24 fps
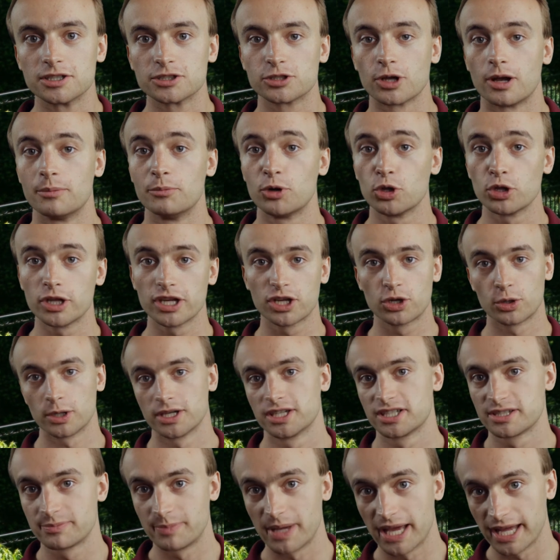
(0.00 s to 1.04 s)
So I'm only
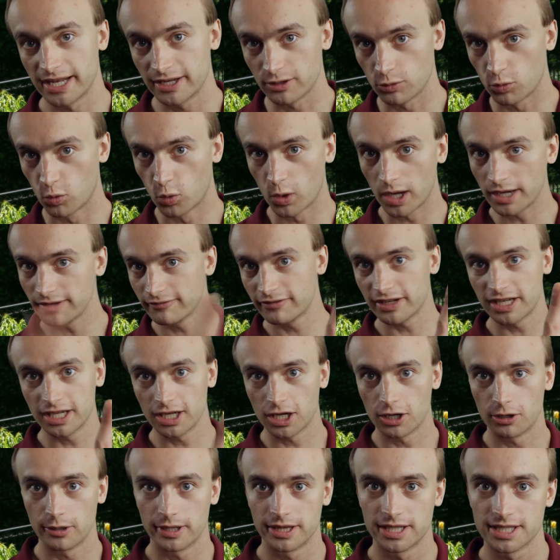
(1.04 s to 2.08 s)
going to spend one
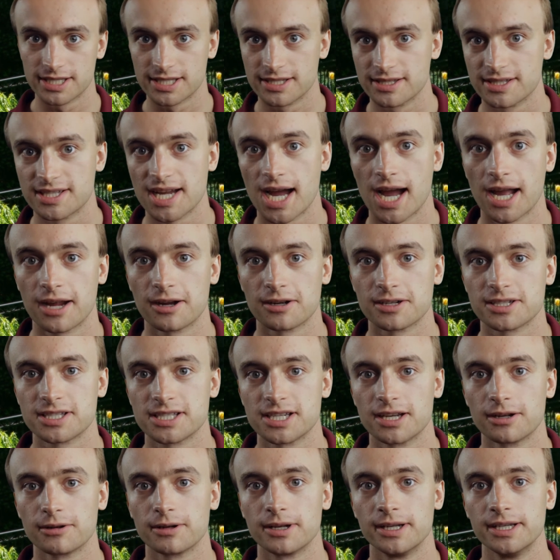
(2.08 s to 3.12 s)
video in this entire
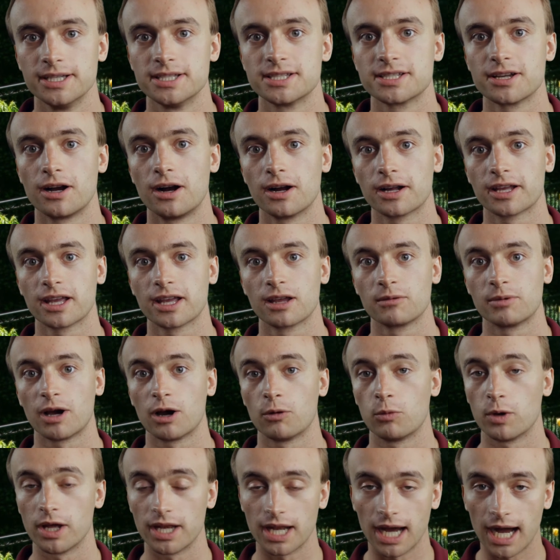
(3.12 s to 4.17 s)
series talking
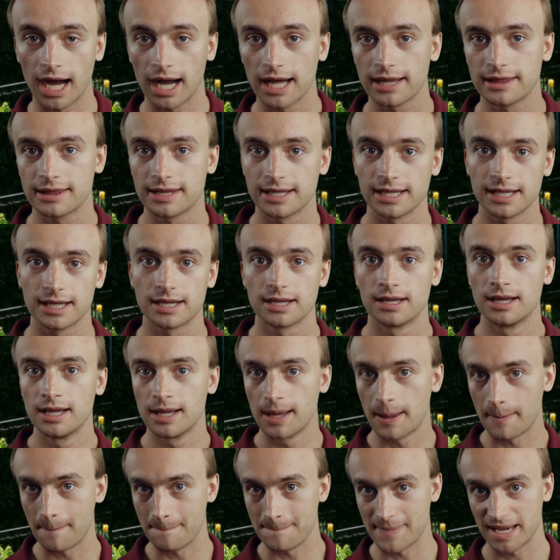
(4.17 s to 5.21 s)
about what I think
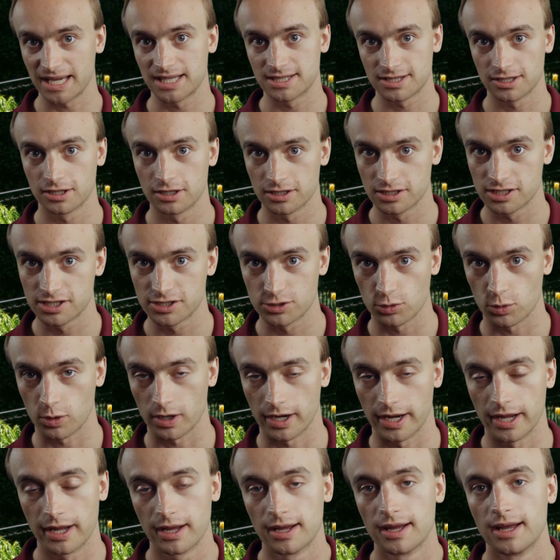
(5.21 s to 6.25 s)
makes a good
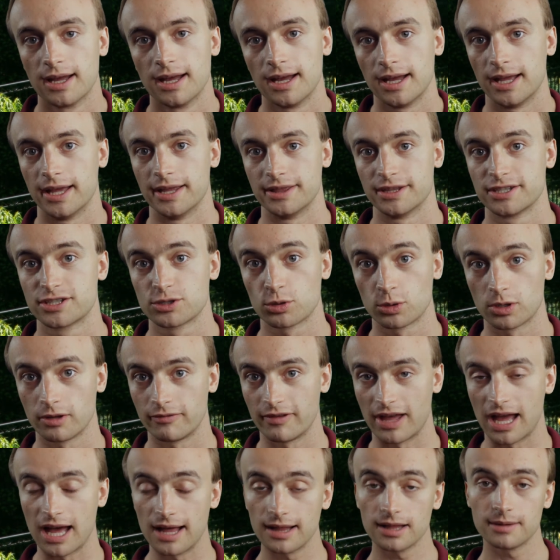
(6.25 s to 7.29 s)
story and the sort
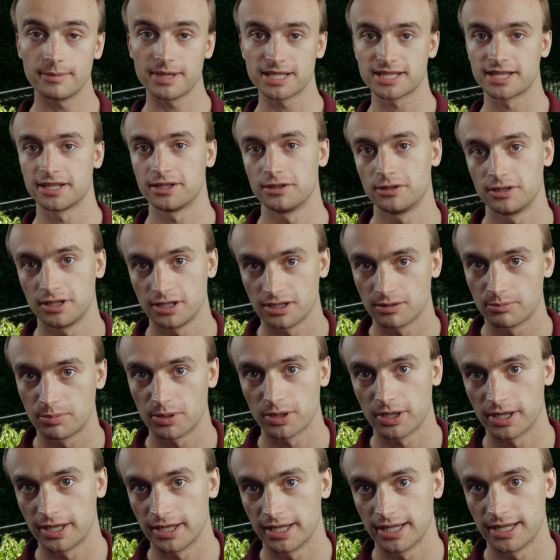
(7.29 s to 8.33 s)
of elements that you need to
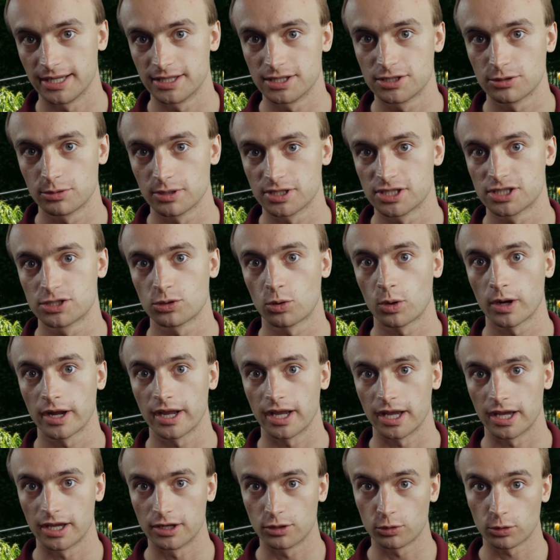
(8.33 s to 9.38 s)
put into a story
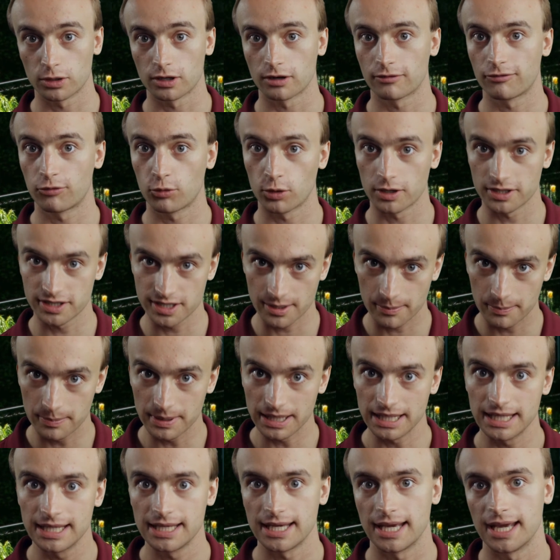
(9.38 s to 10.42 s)
in order for it to
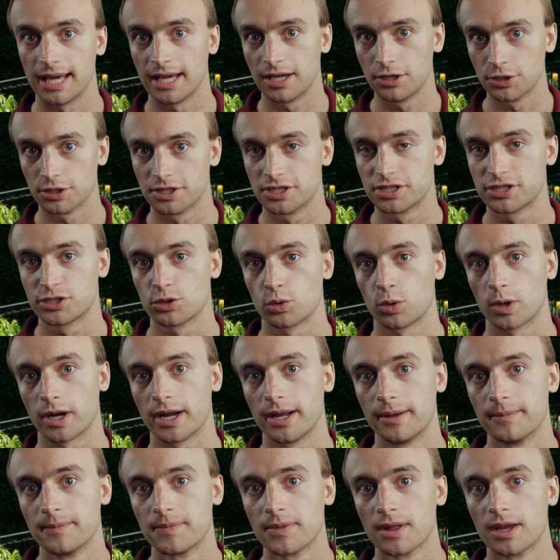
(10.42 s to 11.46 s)
be a good story.